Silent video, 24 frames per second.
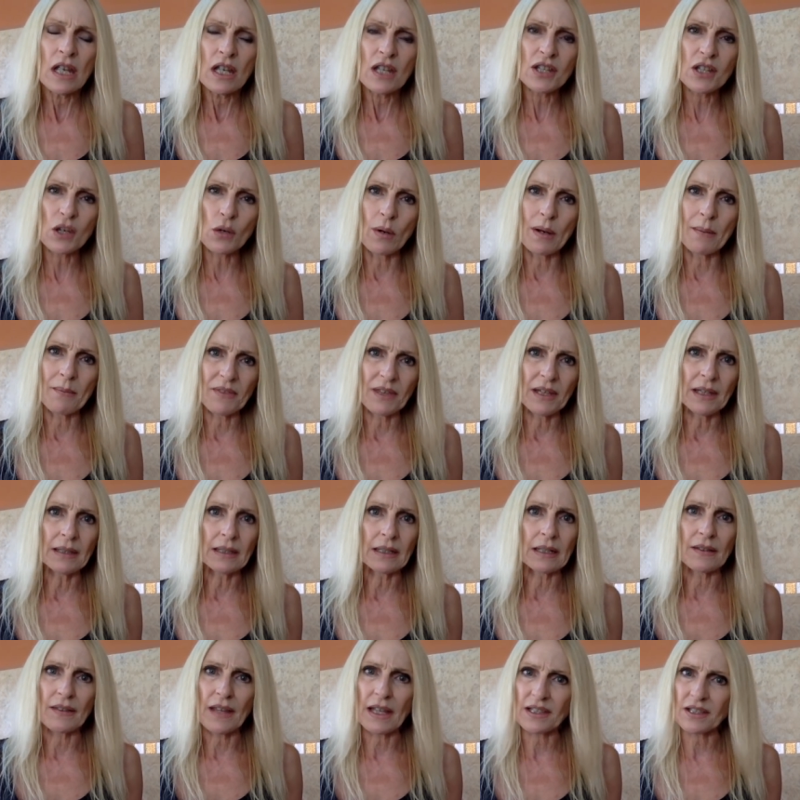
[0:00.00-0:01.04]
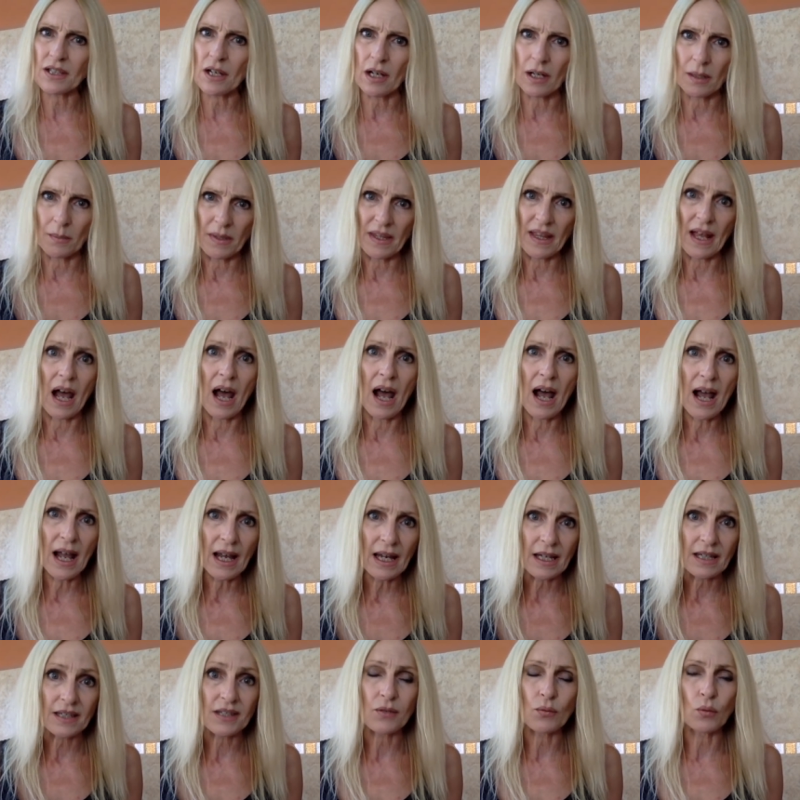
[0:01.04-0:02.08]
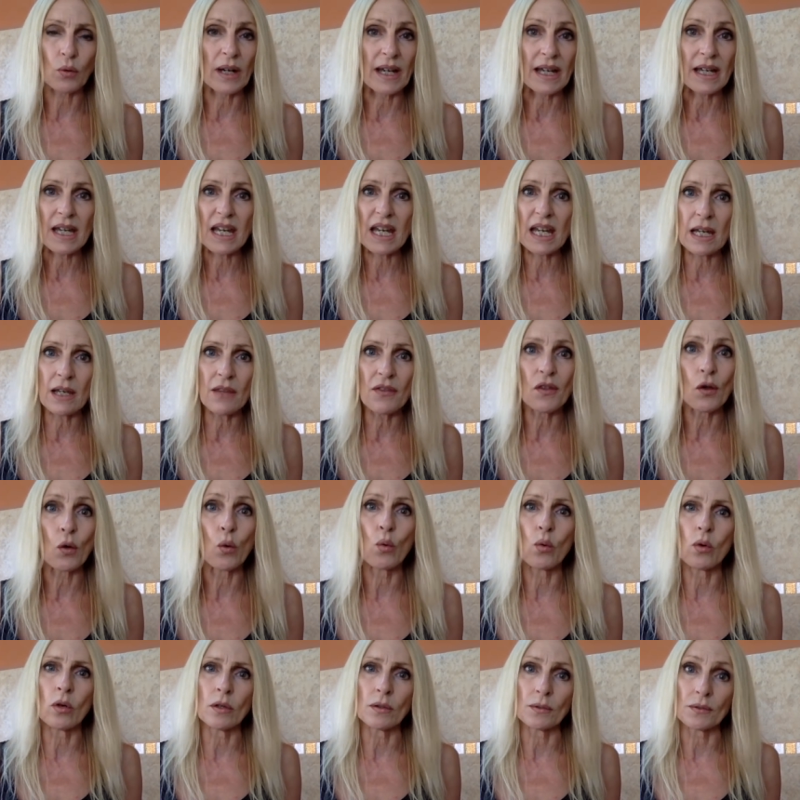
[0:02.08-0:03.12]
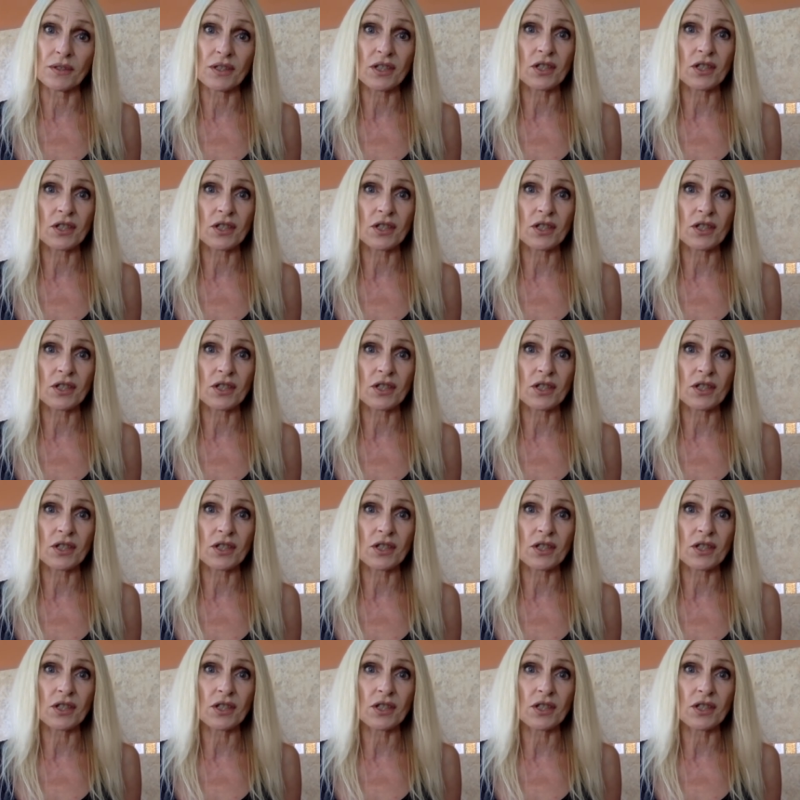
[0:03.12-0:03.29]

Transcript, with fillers: So I'm thinking that's got to be the highest rate in the world.